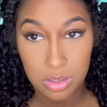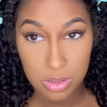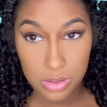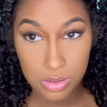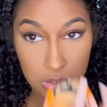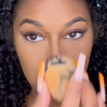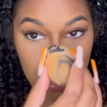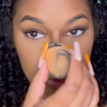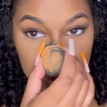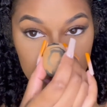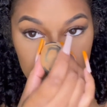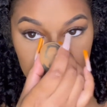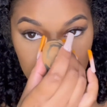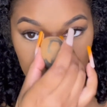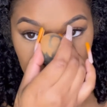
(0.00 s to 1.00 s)
So now we're
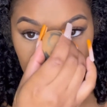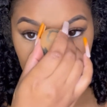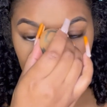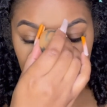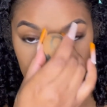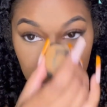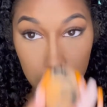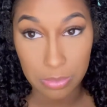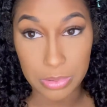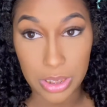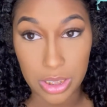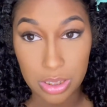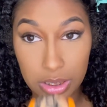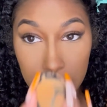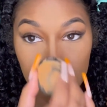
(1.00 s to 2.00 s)
just gonna tap
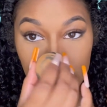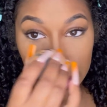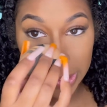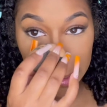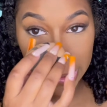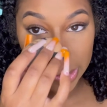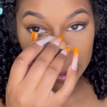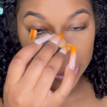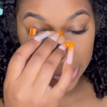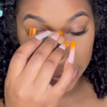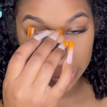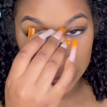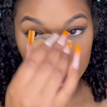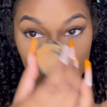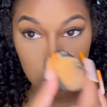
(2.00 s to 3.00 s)
that in,
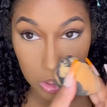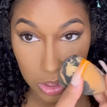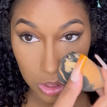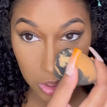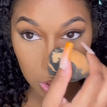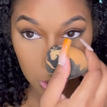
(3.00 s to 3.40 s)
tap that in.